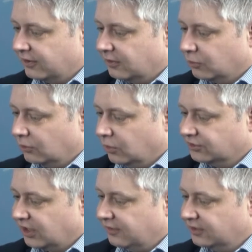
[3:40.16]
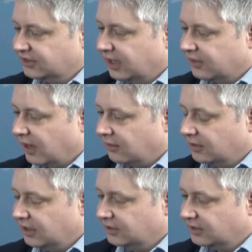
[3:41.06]
what Dave has said there,
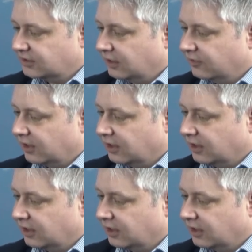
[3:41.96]
it's kind of like